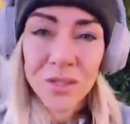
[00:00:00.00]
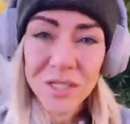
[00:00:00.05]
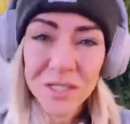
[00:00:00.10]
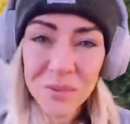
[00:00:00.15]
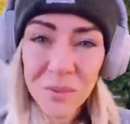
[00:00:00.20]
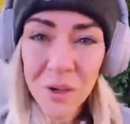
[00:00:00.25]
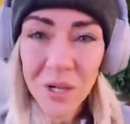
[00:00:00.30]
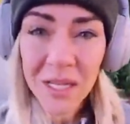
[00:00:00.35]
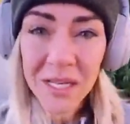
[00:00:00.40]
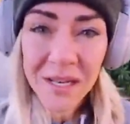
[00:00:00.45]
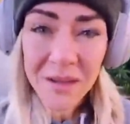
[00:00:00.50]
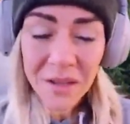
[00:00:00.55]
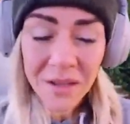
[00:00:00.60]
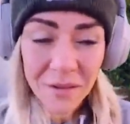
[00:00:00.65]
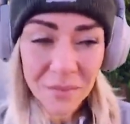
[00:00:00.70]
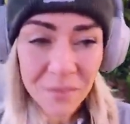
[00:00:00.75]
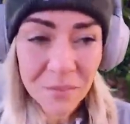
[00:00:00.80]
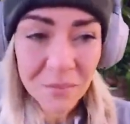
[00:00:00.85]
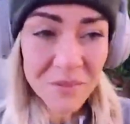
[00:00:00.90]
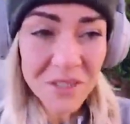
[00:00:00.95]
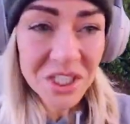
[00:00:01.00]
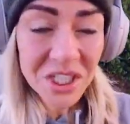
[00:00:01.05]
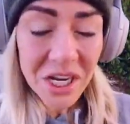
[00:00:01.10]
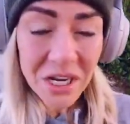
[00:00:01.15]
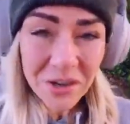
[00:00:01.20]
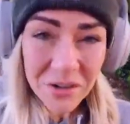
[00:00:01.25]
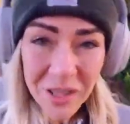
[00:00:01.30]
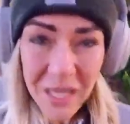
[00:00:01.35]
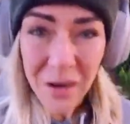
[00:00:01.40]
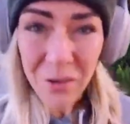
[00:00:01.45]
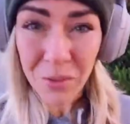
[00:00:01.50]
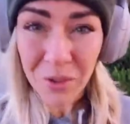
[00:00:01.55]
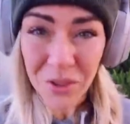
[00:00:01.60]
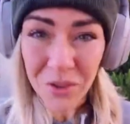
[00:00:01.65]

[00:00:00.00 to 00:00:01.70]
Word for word: just wanted to share that